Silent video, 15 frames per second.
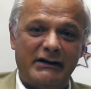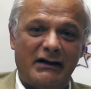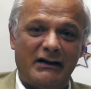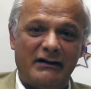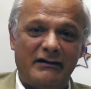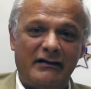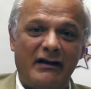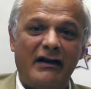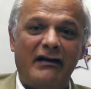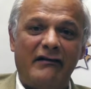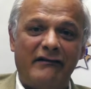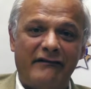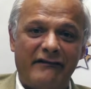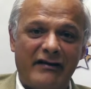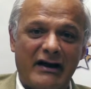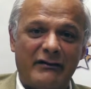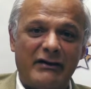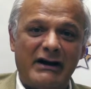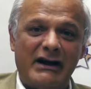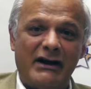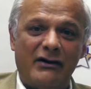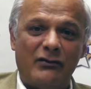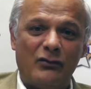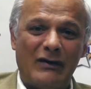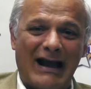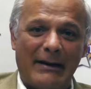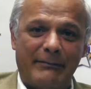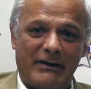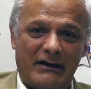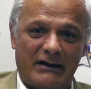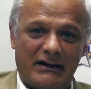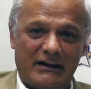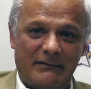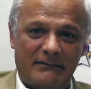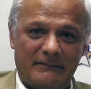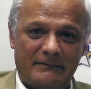done very rapidly.